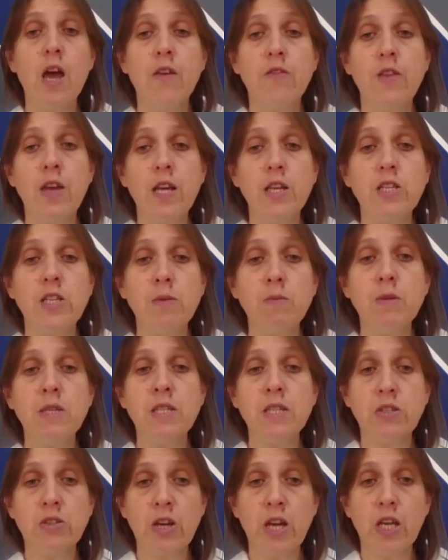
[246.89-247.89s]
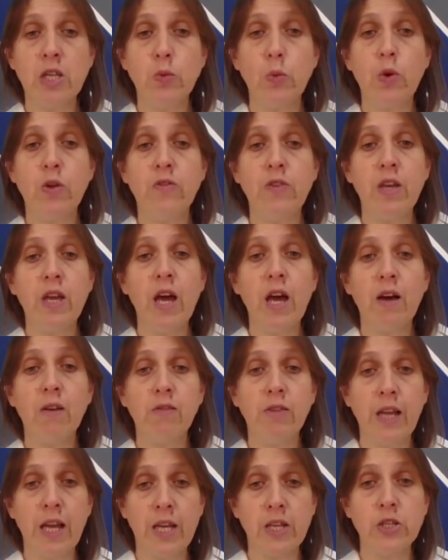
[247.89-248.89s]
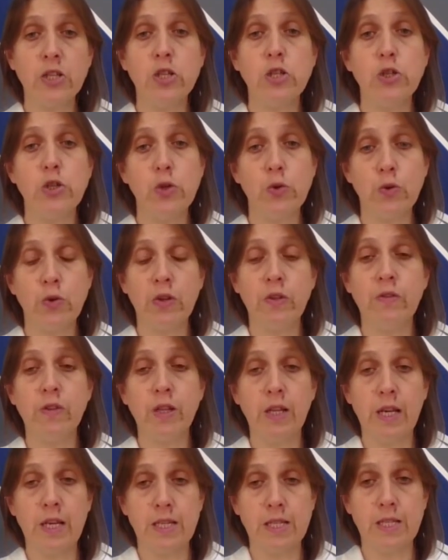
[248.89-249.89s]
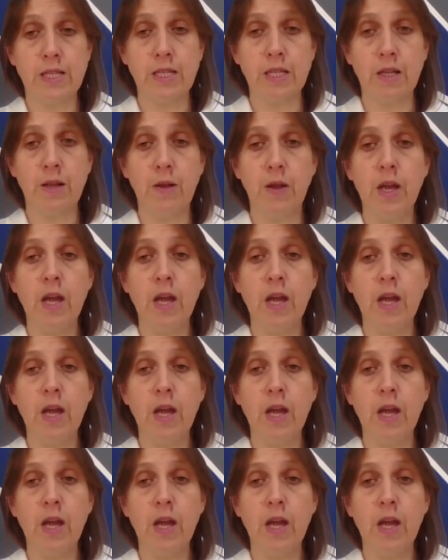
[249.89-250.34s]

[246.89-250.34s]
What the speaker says: They demonstrate what they have learned during the lesson.